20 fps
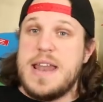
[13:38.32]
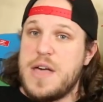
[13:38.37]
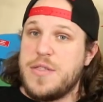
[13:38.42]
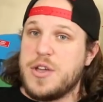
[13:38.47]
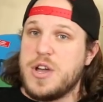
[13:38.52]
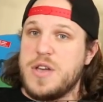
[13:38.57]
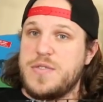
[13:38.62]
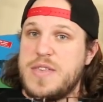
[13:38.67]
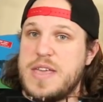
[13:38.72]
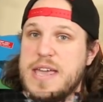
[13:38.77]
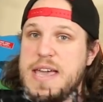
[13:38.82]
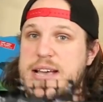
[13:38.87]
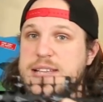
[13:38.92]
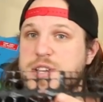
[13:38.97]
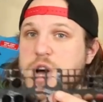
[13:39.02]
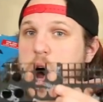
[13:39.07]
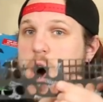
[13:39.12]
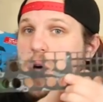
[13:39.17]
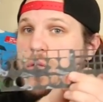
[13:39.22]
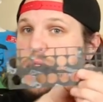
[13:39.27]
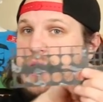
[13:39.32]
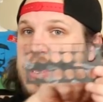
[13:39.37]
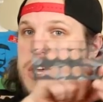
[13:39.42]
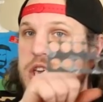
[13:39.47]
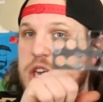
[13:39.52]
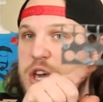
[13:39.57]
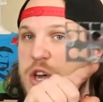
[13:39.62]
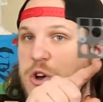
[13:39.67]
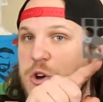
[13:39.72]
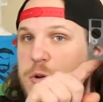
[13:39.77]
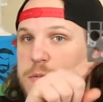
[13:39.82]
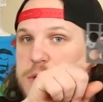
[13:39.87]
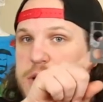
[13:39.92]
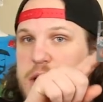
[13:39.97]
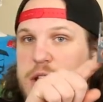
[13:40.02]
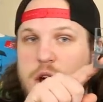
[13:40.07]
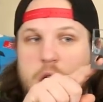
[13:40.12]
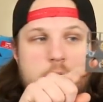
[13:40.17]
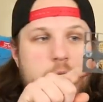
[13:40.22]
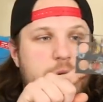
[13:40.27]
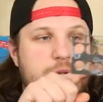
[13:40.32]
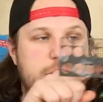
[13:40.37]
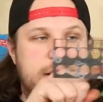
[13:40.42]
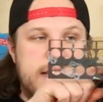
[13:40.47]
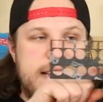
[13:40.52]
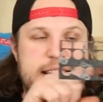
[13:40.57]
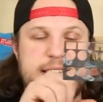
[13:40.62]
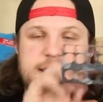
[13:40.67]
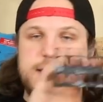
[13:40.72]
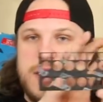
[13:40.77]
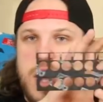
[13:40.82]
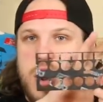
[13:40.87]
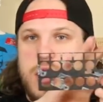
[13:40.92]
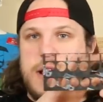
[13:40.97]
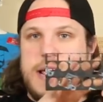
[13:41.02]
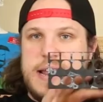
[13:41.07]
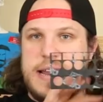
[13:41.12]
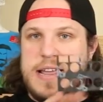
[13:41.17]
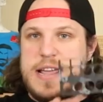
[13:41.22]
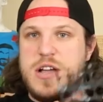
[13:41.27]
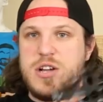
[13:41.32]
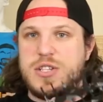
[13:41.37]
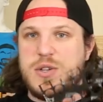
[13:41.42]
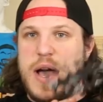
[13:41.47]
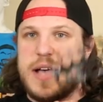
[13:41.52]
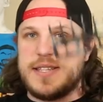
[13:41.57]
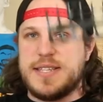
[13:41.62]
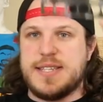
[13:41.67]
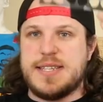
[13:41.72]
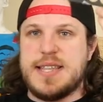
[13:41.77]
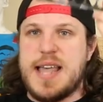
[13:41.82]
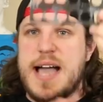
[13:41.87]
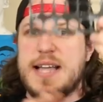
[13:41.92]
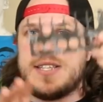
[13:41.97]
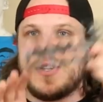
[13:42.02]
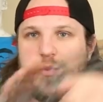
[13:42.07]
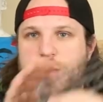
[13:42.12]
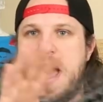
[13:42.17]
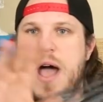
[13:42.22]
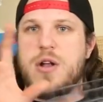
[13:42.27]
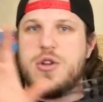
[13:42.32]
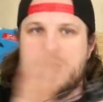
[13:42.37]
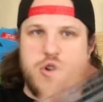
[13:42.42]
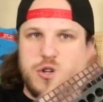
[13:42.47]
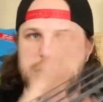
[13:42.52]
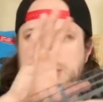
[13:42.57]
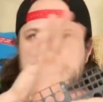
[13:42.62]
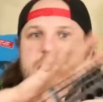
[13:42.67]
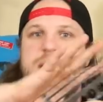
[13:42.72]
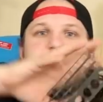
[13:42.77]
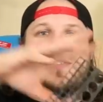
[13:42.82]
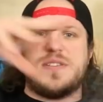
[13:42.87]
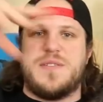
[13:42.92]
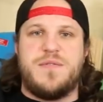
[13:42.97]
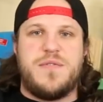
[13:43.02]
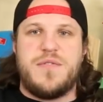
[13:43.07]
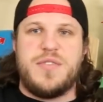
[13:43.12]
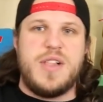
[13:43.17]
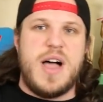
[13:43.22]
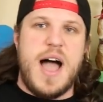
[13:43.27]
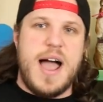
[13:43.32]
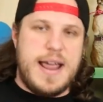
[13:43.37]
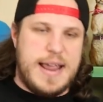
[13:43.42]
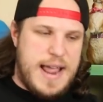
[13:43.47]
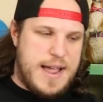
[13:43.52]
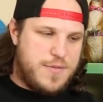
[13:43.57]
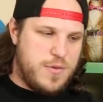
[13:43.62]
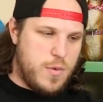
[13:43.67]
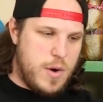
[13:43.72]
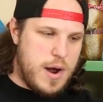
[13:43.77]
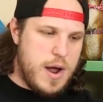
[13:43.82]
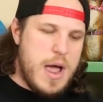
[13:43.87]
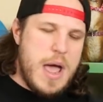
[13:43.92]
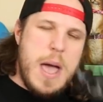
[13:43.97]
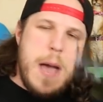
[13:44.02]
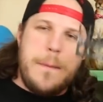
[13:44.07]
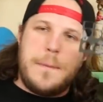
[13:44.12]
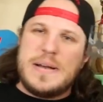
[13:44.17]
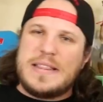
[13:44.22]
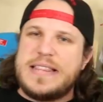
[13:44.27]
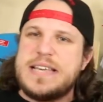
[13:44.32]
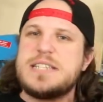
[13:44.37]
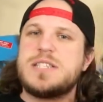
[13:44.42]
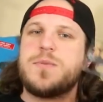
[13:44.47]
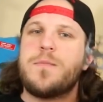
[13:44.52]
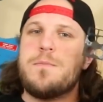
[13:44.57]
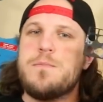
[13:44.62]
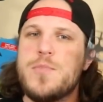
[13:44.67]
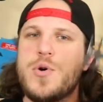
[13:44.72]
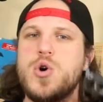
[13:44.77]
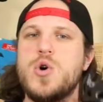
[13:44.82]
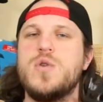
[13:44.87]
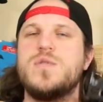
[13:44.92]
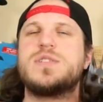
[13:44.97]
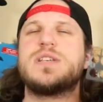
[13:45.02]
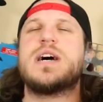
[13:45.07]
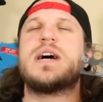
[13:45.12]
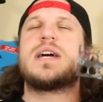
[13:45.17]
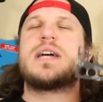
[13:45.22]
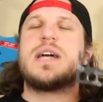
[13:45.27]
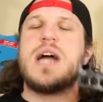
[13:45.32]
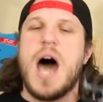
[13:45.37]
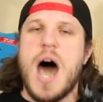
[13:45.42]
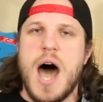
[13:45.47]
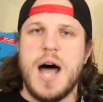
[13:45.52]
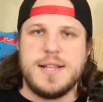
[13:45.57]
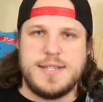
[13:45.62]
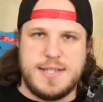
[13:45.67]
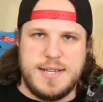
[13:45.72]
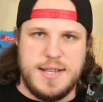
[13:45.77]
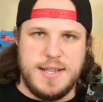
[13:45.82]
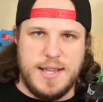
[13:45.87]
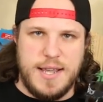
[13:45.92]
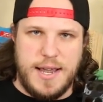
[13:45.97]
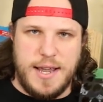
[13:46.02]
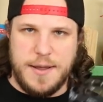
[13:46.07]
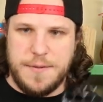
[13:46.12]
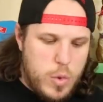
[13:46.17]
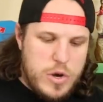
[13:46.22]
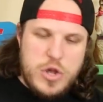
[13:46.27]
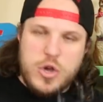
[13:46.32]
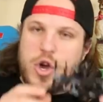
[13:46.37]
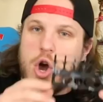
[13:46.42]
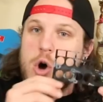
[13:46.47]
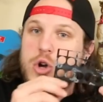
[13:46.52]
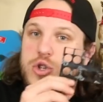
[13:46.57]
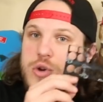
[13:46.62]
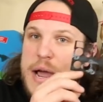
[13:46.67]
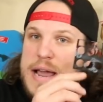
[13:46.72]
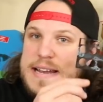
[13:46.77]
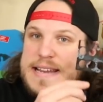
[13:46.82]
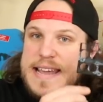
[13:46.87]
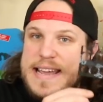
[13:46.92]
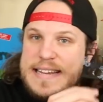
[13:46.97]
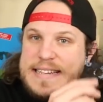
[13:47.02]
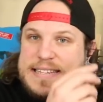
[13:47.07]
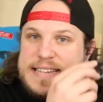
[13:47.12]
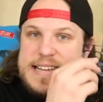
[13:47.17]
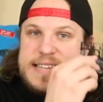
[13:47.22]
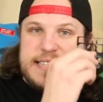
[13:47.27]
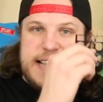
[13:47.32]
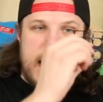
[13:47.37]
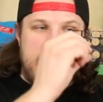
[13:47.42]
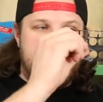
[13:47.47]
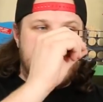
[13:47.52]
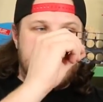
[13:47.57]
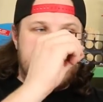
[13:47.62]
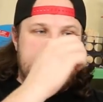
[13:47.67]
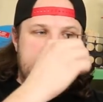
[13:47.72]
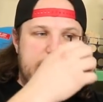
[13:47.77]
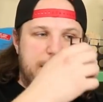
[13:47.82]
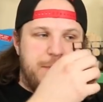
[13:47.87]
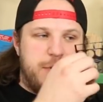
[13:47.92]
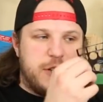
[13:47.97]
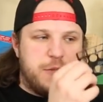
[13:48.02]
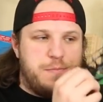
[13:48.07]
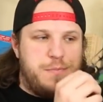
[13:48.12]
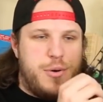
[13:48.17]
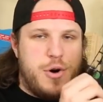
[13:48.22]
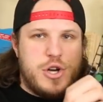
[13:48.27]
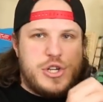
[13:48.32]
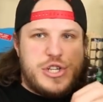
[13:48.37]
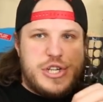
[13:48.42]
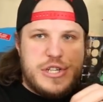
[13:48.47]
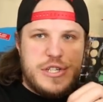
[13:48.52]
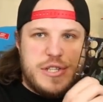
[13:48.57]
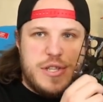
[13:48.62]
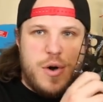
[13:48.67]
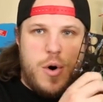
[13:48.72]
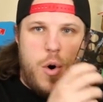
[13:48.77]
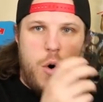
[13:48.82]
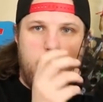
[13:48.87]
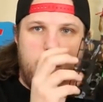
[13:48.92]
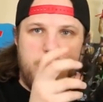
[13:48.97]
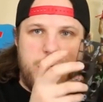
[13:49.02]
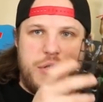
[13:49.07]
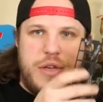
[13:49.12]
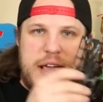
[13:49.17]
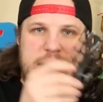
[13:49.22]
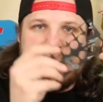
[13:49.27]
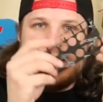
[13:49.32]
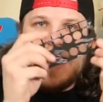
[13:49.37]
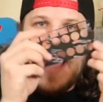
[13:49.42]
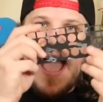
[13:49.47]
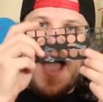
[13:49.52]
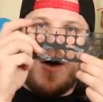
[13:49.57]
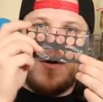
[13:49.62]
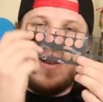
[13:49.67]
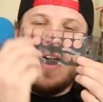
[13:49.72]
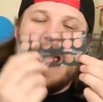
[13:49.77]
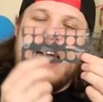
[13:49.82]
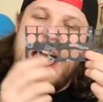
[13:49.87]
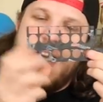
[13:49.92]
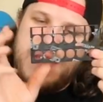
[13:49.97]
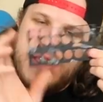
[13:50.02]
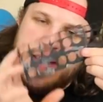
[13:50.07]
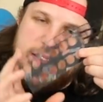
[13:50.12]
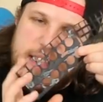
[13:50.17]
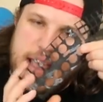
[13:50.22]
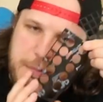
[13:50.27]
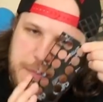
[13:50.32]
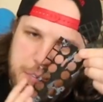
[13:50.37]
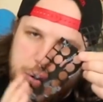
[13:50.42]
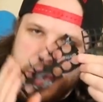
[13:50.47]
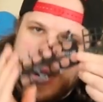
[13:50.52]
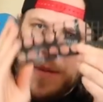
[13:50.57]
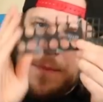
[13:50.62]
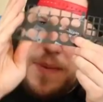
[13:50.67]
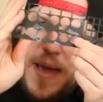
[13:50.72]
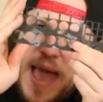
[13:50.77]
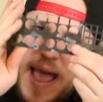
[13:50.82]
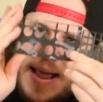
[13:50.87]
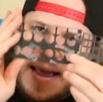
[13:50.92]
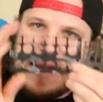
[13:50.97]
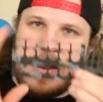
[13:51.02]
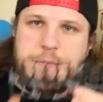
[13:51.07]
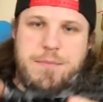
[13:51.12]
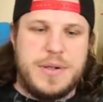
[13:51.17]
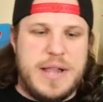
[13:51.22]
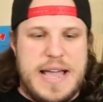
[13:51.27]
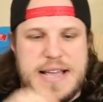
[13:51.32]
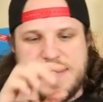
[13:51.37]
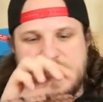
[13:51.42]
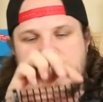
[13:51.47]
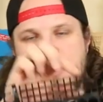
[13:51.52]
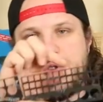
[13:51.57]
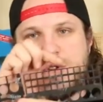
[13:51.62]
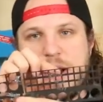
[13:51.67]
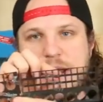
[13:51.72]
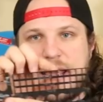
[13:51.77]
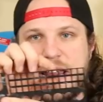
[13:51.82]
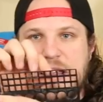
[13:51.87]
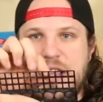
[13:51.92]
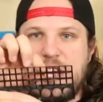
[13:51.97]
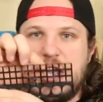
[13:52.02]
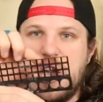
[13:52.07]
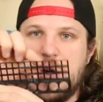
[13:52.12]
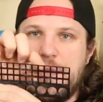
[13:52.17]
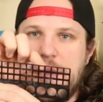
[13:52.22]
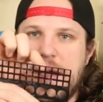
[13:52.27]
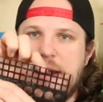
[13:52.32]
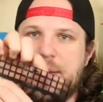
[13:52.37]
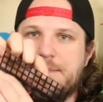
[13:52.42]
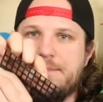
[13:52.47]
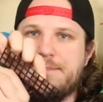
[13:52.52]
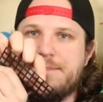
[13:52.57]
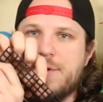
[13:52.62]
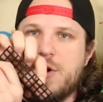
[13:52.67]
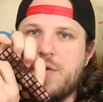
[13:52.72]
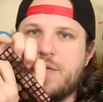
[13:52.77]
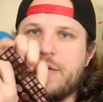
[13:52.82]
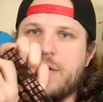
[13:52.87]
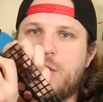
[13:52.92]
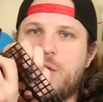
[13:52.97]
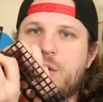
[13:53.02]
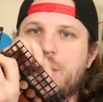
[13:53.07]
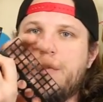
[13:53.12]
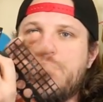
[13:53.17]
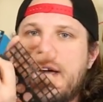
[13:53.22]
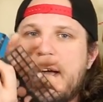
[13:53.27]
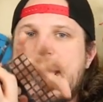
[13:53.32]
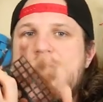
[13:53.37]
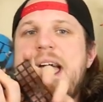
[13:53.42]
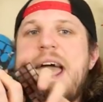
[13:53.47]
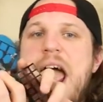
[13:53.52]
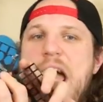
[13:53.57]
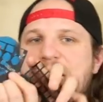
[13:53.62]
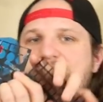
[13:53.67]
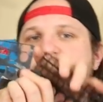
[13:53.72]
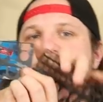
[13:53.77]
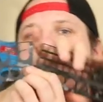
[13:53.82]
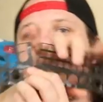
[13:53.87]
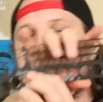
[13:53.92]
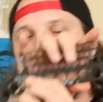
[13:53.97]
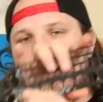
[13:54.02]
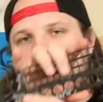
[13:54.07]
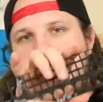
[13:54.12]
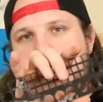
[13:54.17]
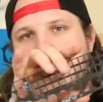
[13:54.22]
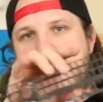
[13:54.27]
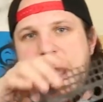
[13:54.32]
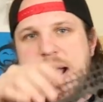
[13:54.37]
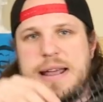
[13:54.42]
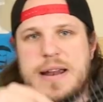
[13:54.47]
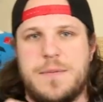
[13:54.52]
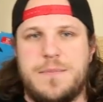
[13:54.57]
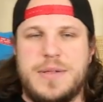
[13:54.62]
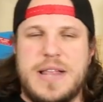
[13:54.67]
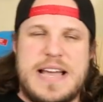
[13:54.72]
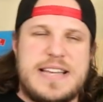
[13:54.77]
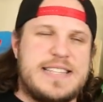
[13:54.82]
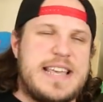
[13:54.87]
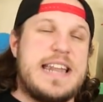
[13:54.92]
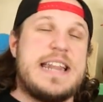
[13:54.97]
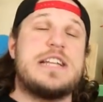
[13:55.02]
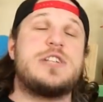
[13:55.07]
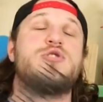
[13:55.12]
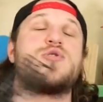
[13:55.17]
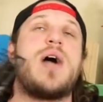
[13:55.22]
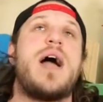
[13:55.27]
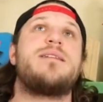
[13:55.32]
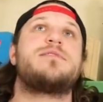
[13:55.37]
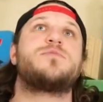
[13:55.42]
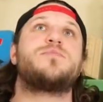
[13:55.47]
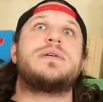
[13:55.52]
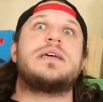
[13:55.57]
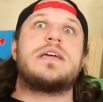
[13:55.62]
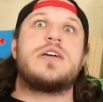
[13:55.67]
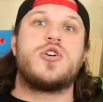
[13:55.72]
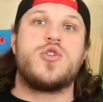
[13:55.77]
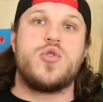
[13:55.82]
Now, the good thing is all the cubes and all the discs are in here, so as it slides around, your stuff isn't flying everywhere, but this moves constantly. When you go try to take a disc out of this thing, it just pushes the whole thing down, and then you have to like put it back into place. You try to get a cube, you end up moving the whole thing, and then you have to put it back into place, and it drives me